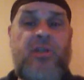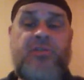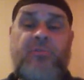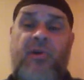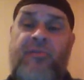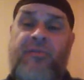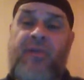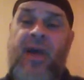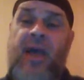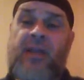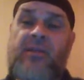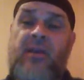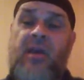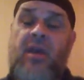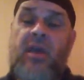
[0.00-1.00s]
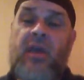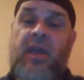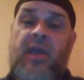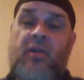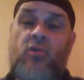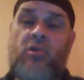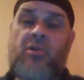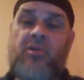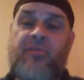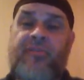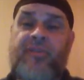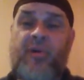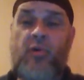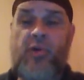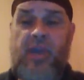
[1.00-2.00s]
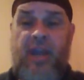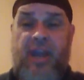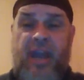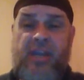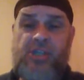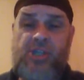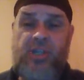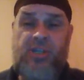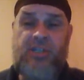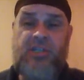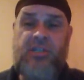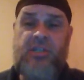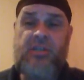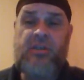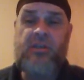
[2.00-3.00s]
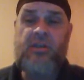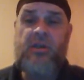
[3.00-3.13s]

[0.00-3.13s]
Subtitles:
As a matter of fact, in order to feel connections,